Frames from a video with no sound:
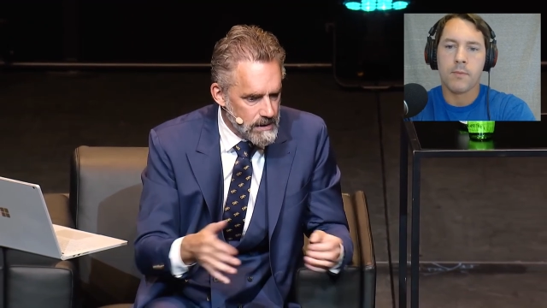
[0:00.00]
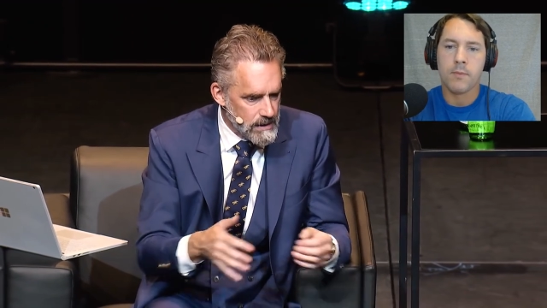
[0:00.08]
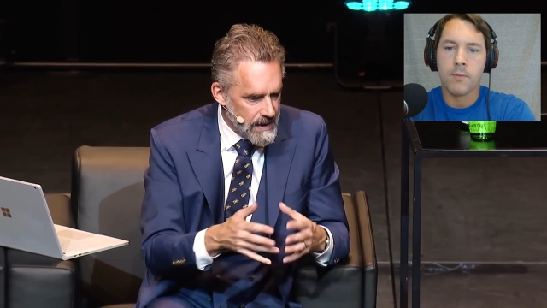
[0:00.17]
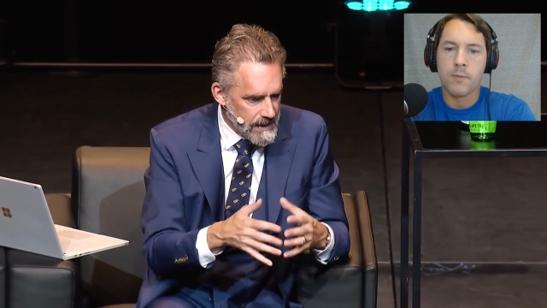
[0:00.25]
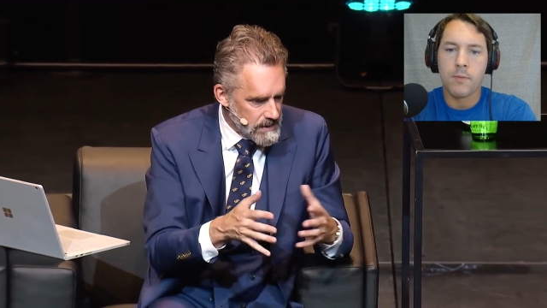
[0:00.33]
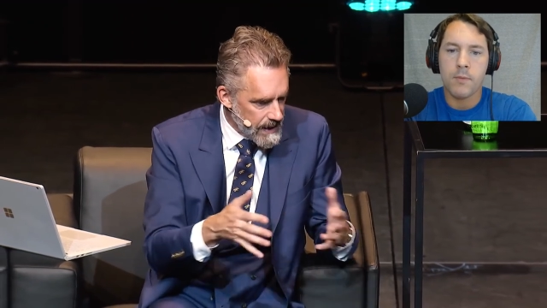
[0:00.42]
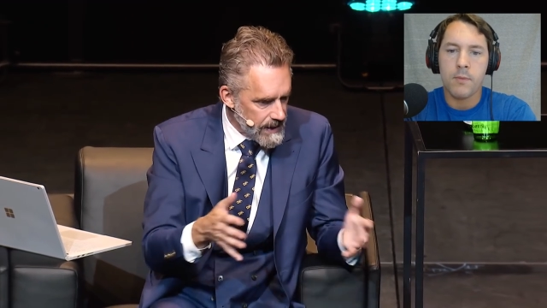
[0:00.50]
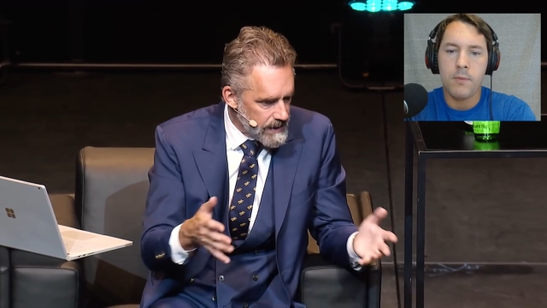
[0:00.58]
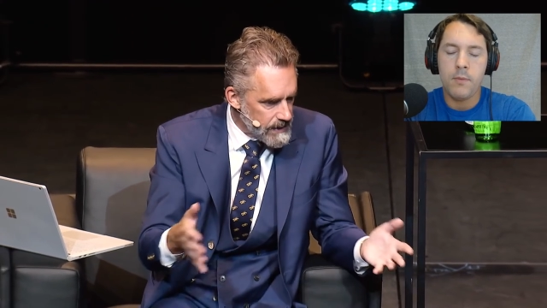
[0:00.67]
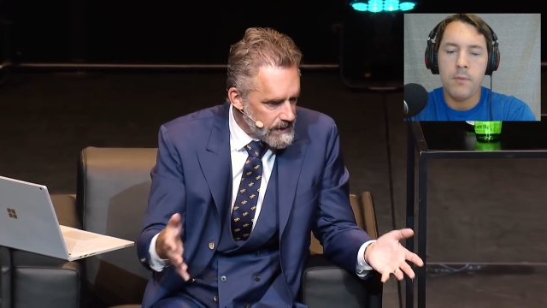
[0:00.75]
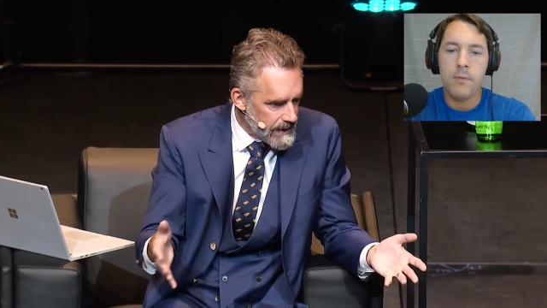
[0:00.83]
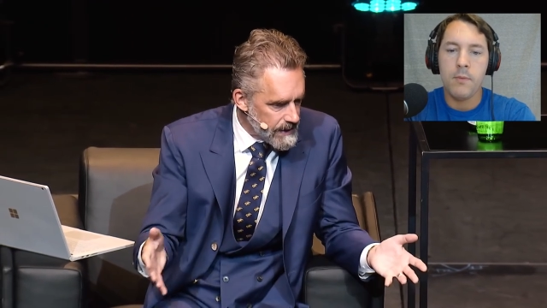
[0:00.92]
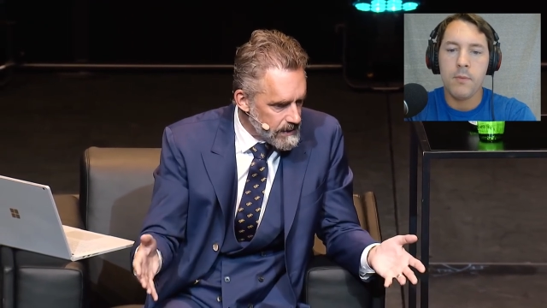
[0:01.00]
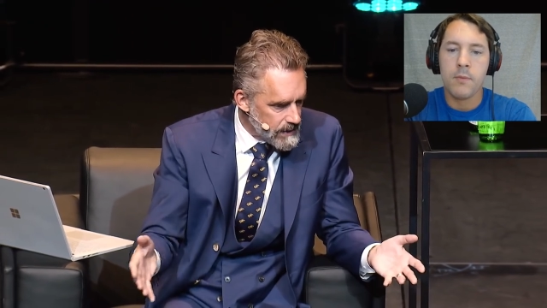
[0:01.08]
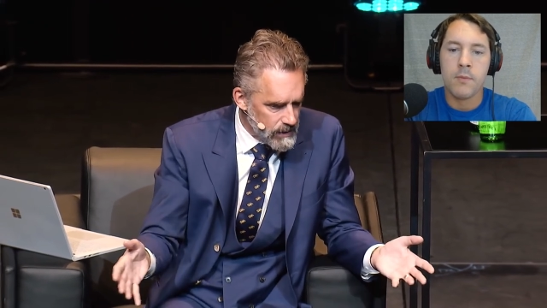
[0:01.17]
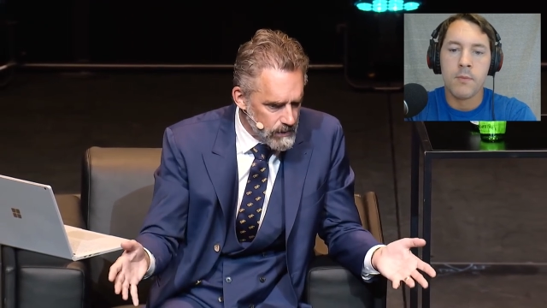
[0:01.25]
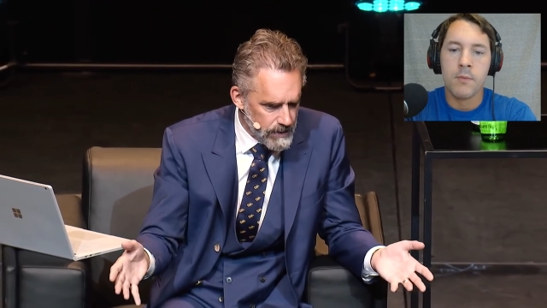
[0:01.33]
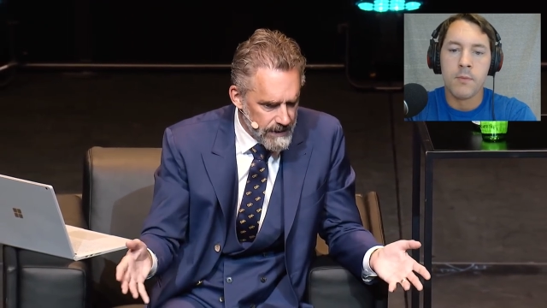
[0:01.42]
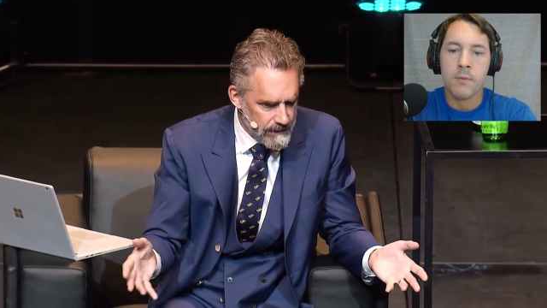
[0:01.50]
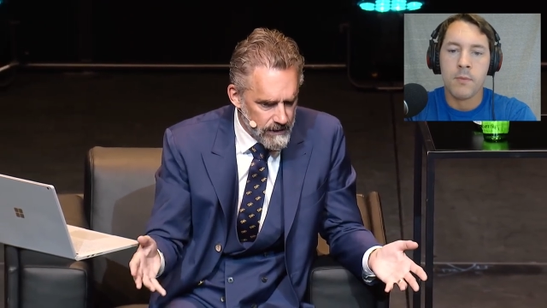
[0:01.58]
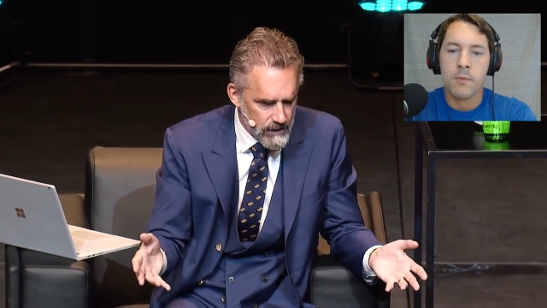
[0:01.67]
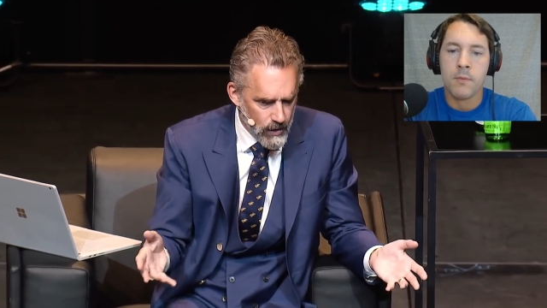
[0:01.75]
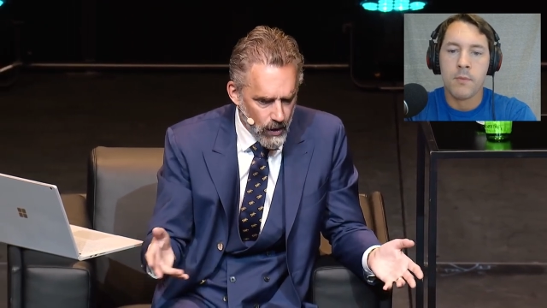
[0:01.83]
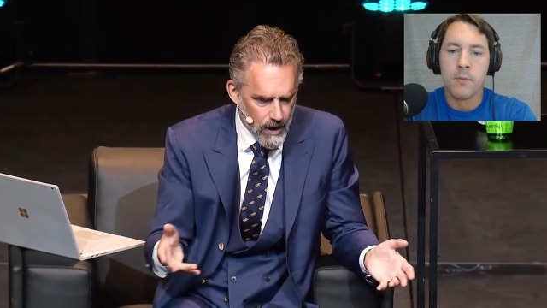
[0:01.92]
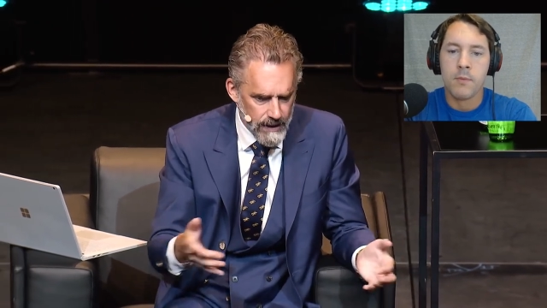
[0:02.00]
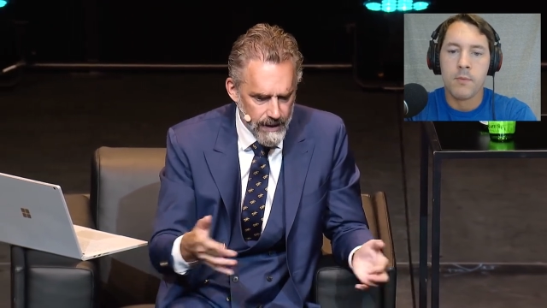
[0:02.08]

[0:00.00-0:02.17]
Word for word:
Speaker 1: Does that indicate that you believe in God?